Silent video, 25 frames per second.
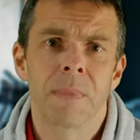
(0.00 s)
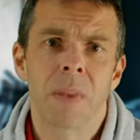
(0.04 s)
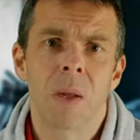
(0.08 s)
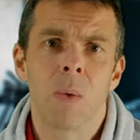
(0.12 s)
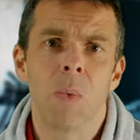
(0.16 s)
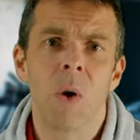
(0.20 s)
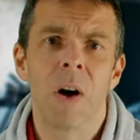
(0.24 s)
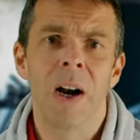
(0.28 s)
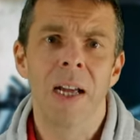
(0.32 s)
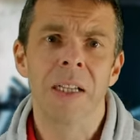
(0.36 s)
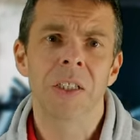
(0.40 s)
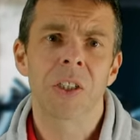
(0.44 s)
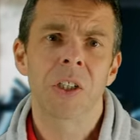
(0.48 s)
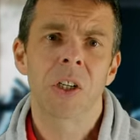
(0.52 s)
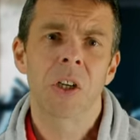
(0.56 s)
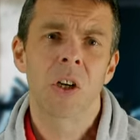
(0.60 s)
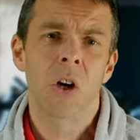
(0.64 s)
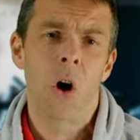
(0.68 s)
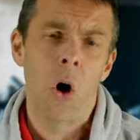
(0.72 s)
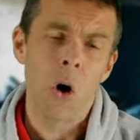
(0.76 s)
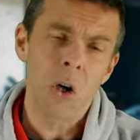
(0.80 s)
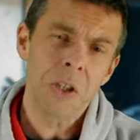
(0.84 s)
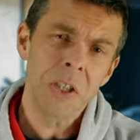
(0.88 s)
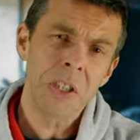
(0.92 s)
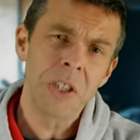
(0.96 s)
Whereas
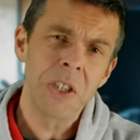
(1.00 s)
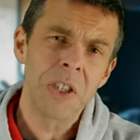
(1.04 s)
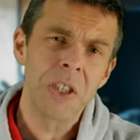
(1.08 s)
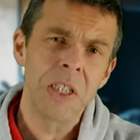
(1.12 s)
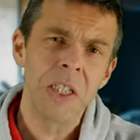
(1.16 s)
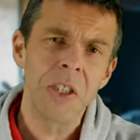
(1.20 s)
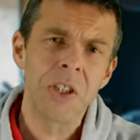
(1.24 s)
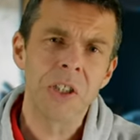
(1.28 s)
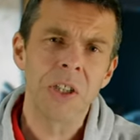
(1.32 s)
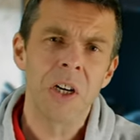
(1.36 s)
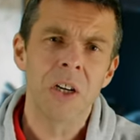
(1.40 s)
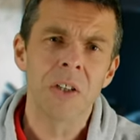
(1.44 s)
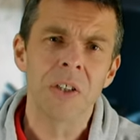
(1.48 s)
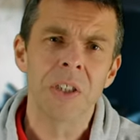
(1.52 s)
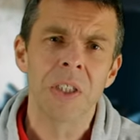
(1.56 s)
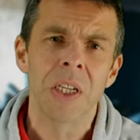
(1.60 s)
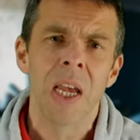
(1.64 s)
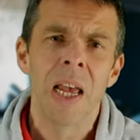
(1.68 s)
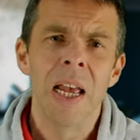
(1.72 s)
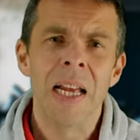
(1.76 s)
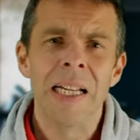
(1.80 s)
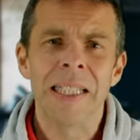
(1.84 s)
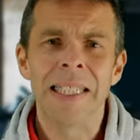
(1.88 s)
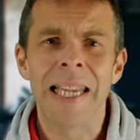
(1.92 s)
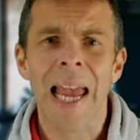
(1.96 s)
cotton t-shirts
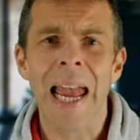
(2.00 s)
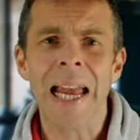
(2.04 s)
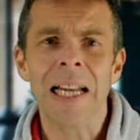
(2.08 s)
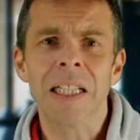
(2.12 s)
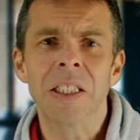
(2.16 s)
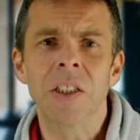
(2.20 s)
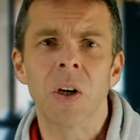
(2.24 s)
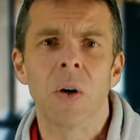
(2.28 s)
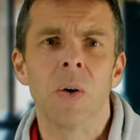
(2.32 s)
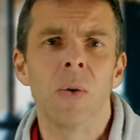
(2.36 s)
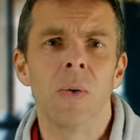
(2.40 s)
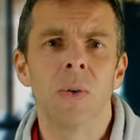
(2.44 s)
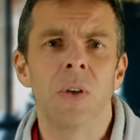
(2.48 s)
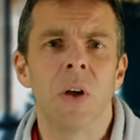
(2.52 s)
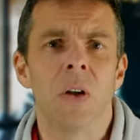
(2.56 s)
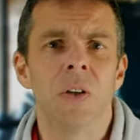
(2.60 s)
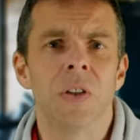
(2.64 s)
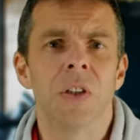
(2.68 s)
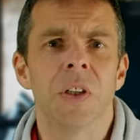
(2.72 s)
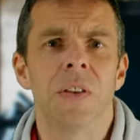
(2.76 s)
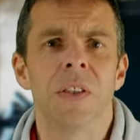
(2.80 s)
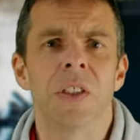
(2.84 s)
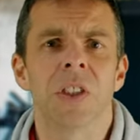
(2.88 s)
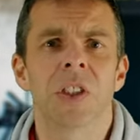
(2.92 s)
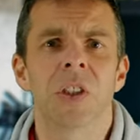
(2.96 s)
tend to hold on
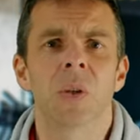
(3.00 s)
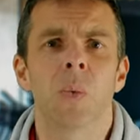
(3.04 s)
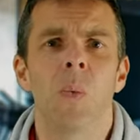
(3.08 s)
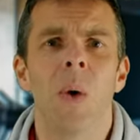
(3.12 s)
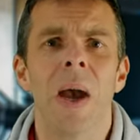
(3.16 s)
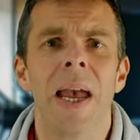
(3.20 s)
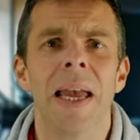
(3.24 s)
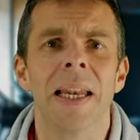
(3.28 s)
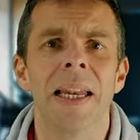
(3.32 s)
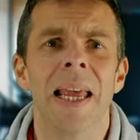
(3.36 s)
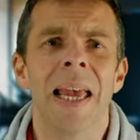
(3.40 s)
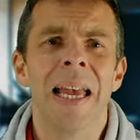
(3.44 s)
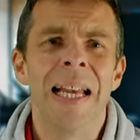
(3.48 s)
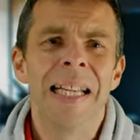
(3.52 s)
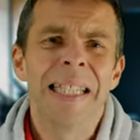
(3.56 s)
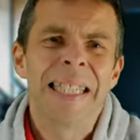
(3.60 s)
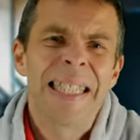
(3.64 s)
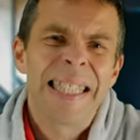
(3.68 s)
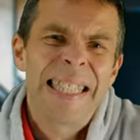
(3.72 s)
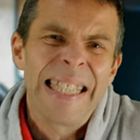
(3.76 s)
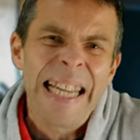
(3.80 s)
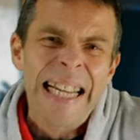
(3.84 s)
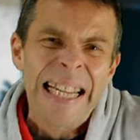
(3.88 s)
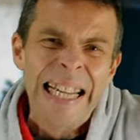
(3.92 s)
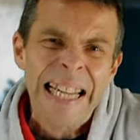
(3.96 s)
to the sweat,
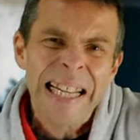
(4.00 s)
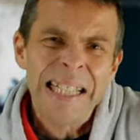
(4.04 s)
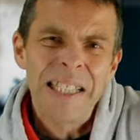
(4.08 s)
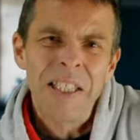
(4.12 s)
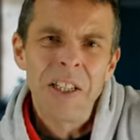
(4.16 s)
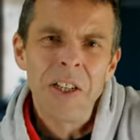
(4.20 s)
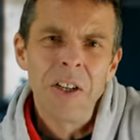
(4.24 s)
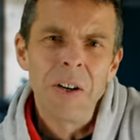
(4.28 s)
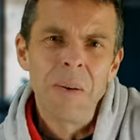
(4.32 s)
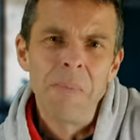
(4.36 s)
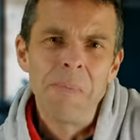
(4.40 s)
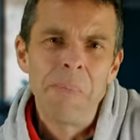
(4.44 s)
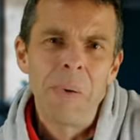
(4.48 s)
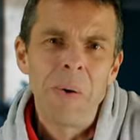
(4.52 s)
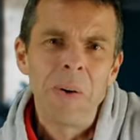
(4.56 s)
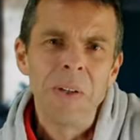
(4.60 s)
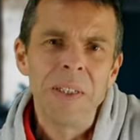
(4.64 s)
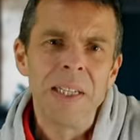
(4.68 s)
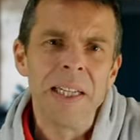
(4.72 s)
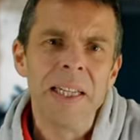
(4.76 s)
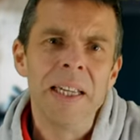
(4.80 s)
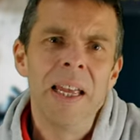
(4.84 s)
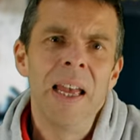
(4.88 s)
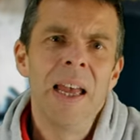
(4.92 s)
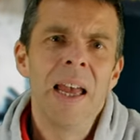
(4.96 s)
sticking to your
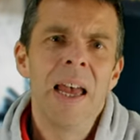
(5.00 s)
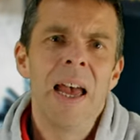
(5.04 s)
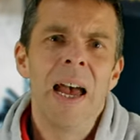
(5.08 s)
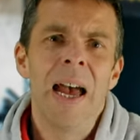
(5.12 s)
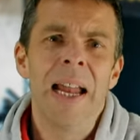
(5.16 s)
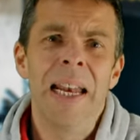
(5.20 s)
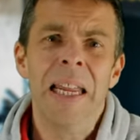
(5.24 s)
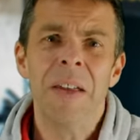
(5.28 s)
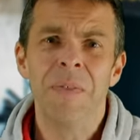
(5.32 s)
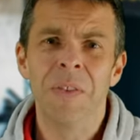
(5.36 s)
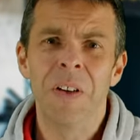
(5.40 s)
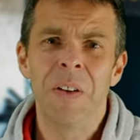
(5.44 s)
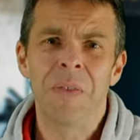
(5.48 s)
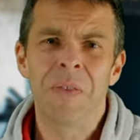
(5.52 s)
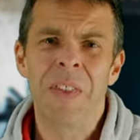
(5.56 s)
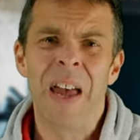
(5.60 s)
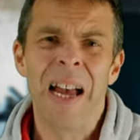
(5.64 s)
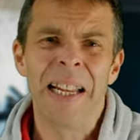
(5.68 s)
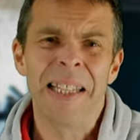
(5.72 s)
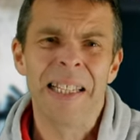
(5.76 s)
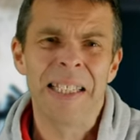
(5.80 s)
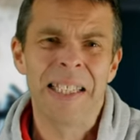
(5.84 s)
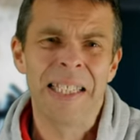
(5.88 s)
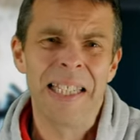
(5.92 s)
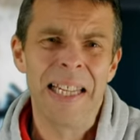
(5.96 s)
body, and even if
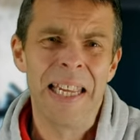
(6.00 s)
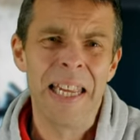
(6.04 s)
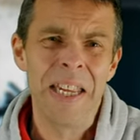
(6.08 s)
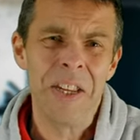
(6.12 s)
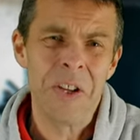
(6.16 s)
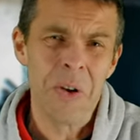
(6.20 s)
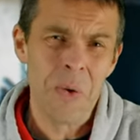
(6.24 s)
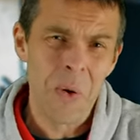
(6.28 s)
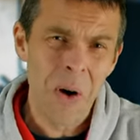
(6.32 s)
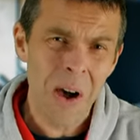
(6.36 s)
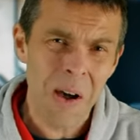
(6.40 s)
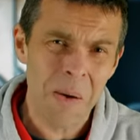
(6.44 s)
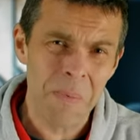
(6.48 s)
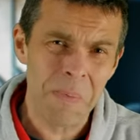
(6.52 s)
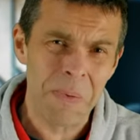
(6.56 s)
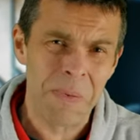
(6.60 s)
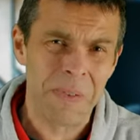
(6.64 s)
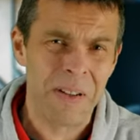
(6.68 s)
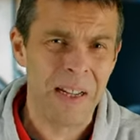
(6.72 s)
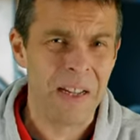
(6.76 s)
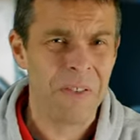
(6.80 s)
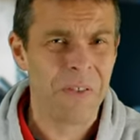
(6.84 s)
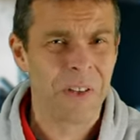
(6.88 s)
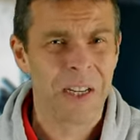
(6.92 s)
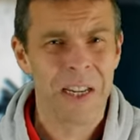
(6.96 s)
that doesn't heat you up,
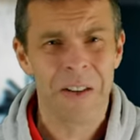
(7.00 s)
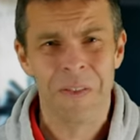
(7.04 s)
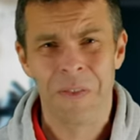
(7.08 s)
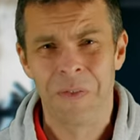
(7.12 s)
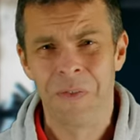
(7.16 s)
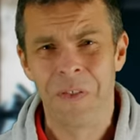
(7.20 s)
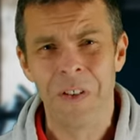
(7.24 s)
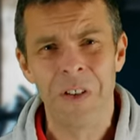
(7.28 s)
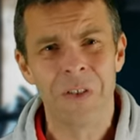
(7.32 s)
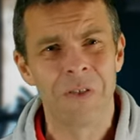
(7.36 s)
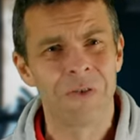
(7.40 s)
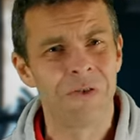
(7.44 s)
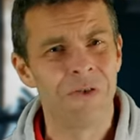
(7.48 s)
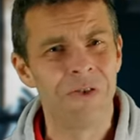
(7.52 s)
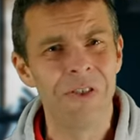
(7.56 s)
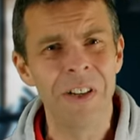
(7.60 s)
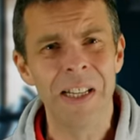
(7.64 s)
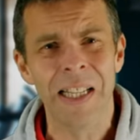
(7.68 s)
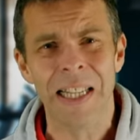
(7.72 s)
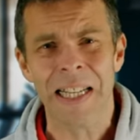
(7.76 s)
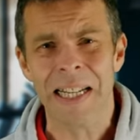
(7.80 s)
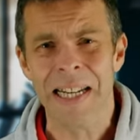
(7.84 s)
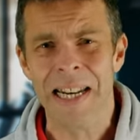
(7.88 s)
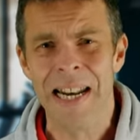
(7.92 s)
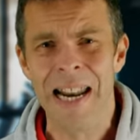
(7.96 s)
it can feel
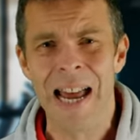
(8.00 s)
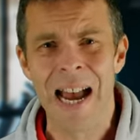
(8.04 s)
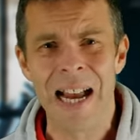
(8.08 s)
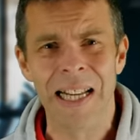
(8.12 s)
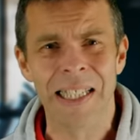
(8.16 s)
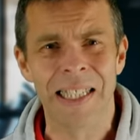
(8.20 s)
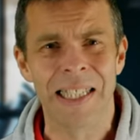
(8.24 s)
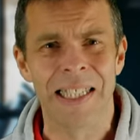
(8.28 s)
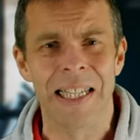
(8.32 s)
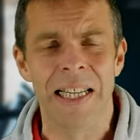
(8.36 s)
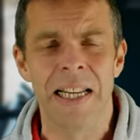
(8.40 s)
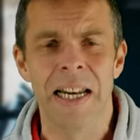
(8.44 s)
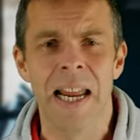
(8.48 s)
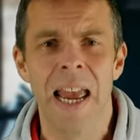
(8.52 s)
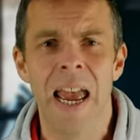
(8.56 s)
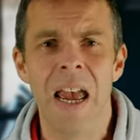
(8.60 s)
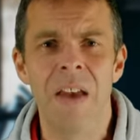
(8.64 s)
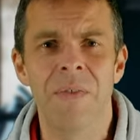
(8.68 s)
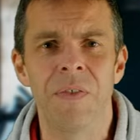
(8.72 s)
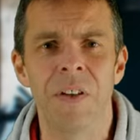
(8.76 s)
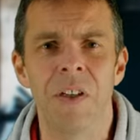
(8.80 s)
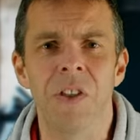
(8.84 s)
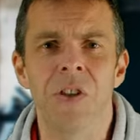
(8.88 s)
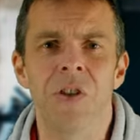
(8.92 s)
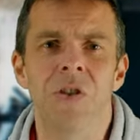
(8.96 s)
really nasty and
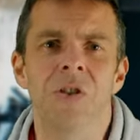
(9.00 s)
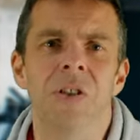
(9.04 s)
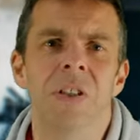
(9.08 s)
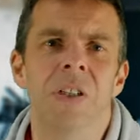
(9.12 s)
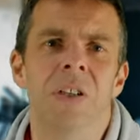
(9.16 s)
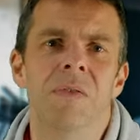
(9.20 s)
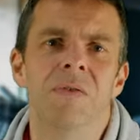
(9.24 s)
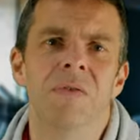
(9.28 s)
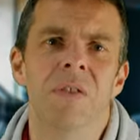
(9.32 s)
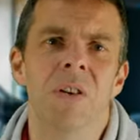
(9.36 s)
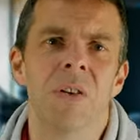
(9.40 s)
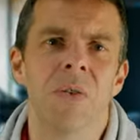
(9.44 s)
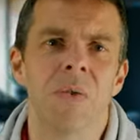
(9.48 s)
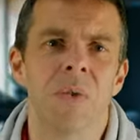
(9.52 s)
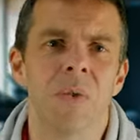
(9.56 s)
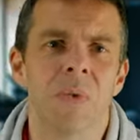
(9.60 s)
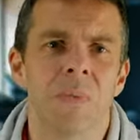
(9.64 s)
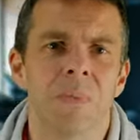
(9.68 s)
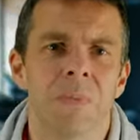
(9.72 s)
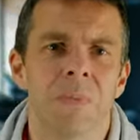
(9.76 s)
heavy during a row.